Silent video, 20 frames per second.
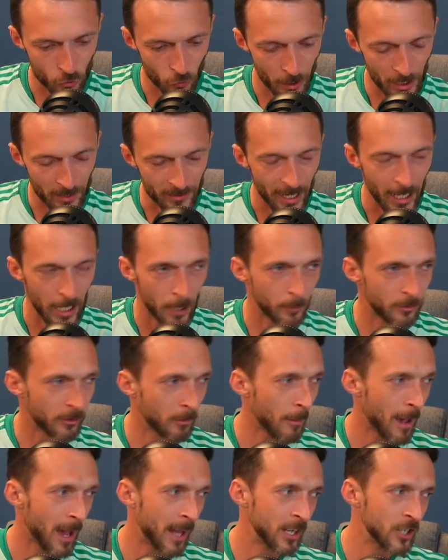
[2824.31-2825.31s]
Ronnie Dyla was the
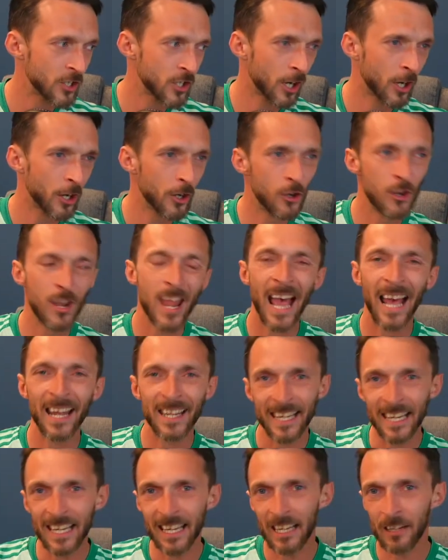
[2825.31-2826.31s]
manager,
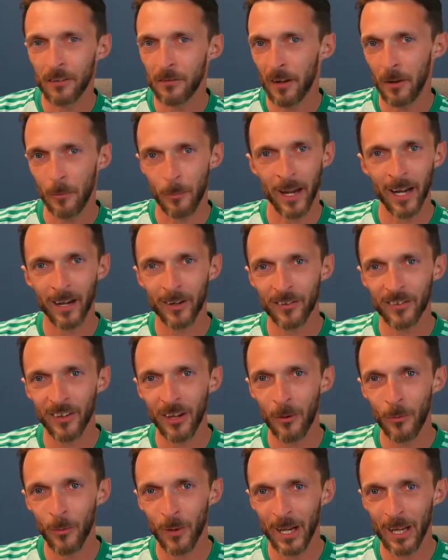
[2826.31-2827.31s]
Nani and Van
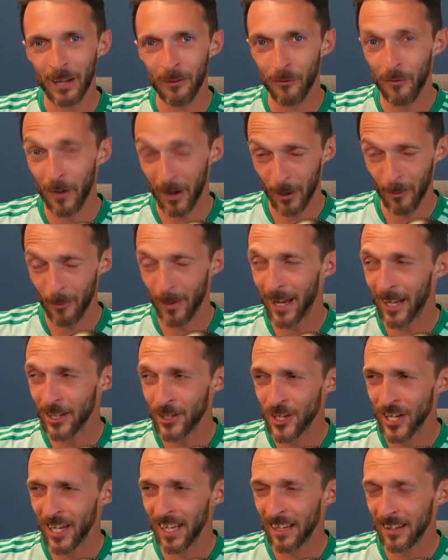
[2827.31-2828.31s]
Persie were at
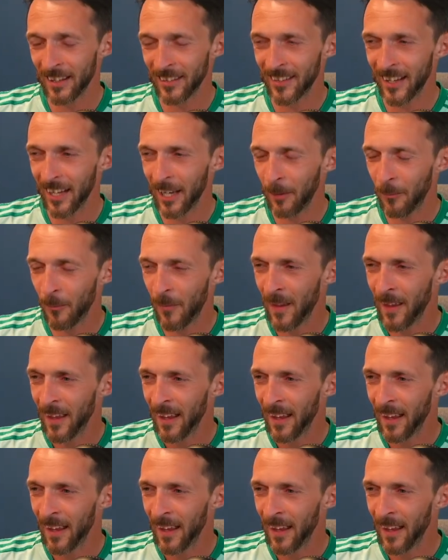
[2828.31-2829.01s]
Fenerbahce at the time,